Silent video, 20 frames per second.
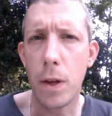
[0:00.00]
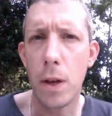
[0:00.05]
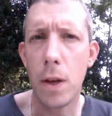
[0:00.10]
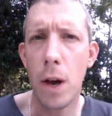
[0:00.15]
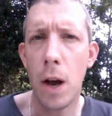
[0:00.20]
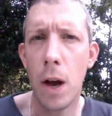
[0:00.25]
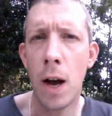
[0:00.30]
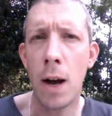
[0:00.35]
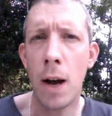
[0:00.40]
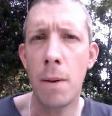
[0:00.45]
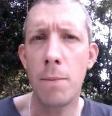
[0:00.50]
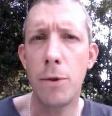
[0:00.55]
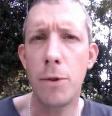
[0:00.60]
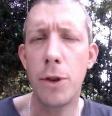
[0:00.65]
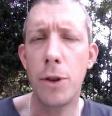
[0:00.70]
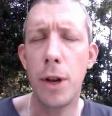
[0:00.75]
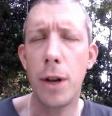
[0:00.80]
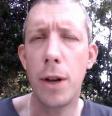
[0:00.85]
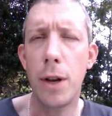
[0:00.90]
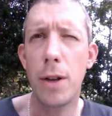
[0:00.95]
um,
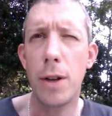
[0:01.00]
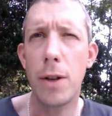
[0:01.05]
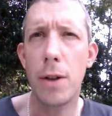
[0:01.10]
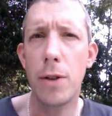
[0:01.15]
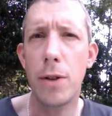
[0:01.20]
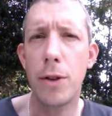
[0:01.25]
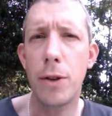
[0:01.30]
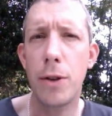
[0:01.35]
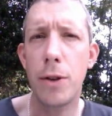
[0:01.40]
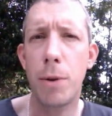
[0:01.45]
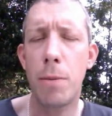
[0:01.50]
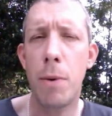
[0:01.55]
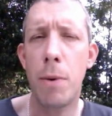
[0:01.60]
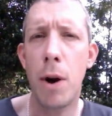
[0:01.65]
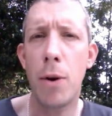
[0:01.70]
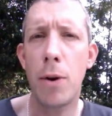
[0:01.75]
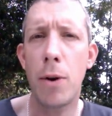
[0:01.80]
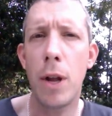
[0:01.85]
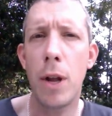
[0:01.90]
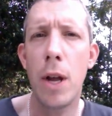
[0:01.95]
to, to
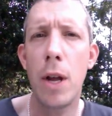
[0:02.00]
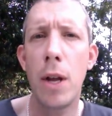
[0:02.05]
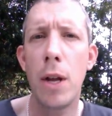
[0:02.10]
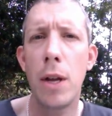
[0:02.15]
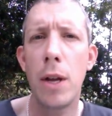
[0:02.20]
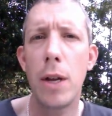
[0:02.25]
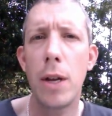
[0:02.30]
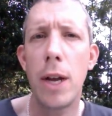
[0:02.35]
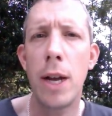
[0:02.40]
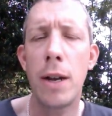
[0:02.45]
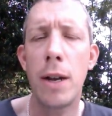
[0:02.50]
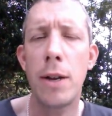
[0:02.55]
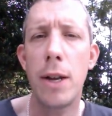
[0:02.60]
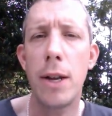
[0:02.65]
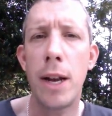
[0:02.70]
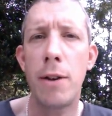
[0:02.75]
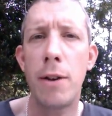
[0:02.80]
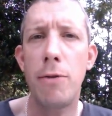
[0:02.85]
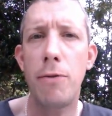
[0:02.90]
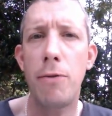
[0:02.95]
promote and,
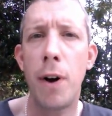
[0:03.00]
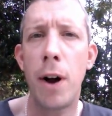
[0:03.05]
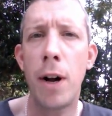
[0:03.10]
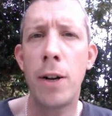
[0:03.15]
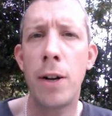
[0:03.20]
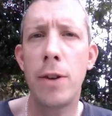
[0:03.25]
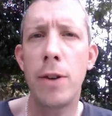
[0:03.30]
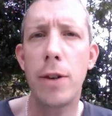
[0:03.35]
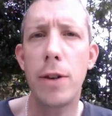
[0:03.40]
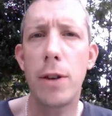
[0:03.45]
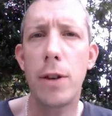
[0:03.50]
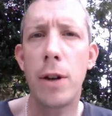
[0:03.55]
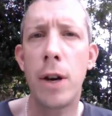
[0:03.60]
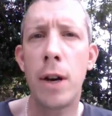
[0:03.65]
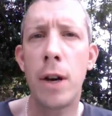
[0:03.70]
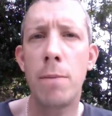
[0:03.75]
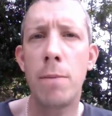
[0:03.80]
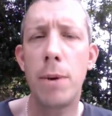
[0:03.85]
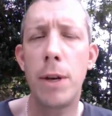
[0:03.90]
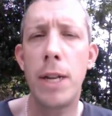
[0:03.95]
and fund
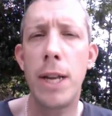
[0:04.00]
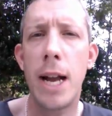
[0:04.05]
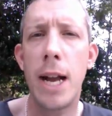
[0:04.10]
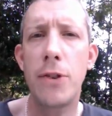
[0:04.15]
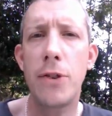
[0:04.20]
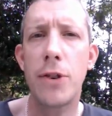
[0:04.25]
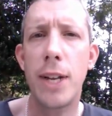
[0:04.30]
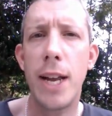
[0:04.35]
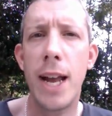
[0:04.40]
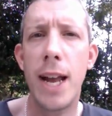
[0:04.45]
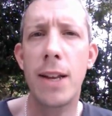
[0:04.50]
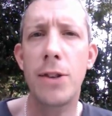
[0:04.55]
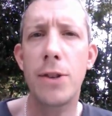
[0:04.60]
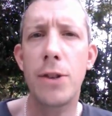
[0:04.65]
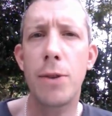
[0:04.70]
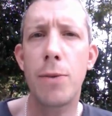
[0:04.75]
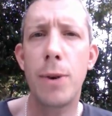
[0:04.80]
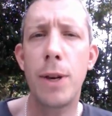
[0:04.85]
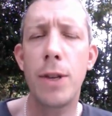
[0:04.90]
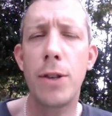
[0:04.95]
um, pediatric
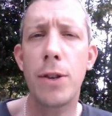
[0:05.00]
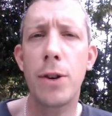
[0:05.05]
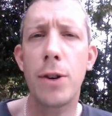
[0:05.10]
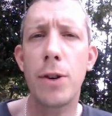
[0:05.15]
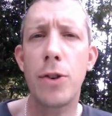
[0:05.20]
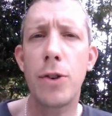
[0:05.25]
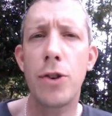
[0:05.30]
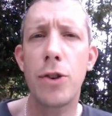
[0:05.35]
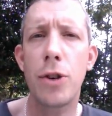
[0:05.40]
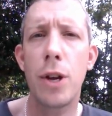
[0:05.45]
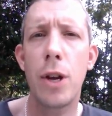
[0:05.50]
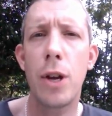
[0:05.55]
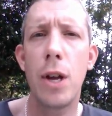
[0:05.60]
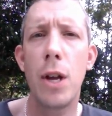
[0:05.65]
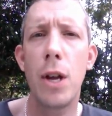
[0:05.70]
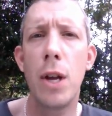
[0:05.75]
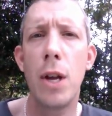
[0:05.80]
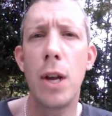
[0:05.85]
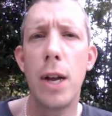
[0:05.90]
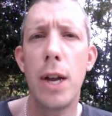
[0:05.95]
cancer research
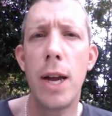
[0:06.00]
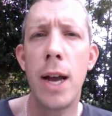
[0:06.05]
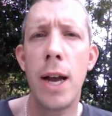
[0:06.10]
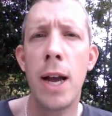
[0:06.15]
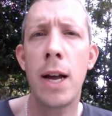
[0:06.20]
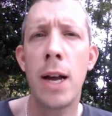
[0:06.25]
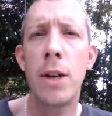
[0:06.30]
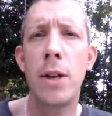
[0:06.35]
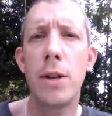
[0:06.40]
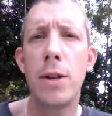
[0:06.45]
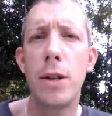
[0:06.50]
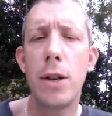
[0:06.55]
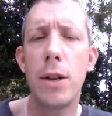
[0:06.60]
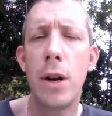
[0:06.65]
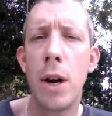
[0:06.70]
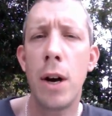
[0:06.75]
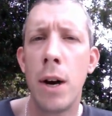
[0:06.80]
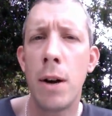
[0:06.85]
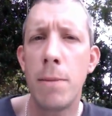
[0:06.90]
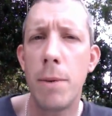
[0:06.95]
and
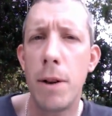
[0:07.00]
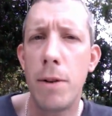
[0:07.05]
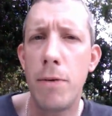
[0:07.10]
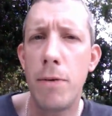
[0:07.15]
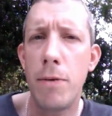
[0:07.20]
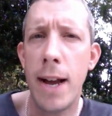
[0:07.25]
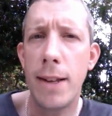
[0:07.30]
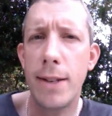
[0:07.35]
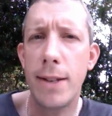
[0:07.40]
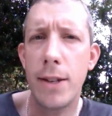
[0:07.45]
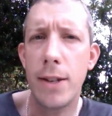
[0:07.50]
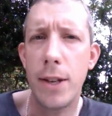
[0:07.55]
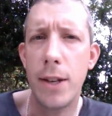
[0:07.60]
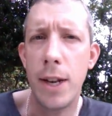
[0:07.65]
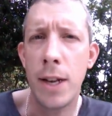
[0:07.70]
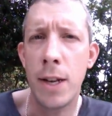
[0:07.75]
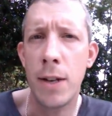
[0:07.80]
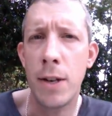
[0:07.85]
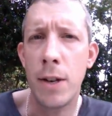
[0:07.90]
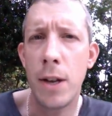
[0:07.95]
um, advances
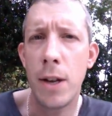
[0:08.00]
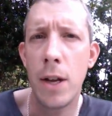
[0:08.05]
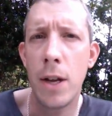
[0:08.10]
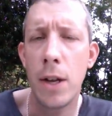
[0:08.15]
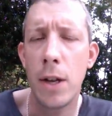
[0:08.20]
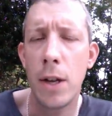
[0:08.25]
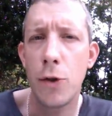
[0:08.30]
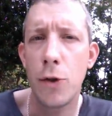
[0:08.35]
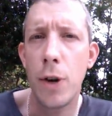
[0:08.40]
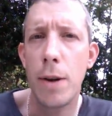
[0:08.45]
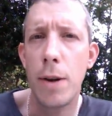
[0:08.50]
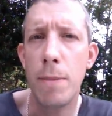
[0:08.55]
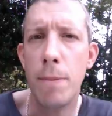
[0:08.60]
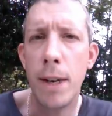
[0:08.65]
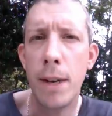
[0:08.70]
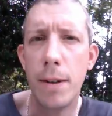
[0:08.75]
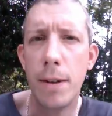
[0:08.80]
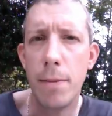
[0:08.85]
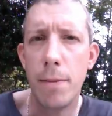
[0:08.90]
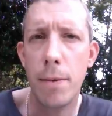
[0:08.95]
in
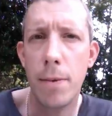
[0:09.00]
treatment,